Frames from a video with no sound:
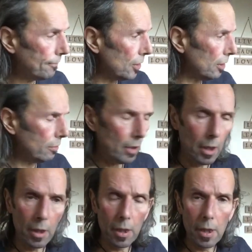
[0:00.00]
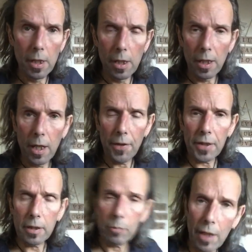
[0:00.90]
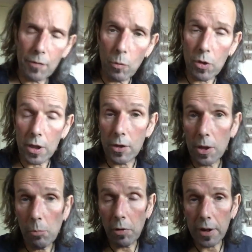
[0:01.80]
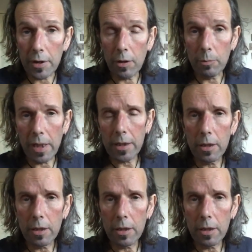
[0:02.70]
So I think I'm going to have to wash it at some point, though, man.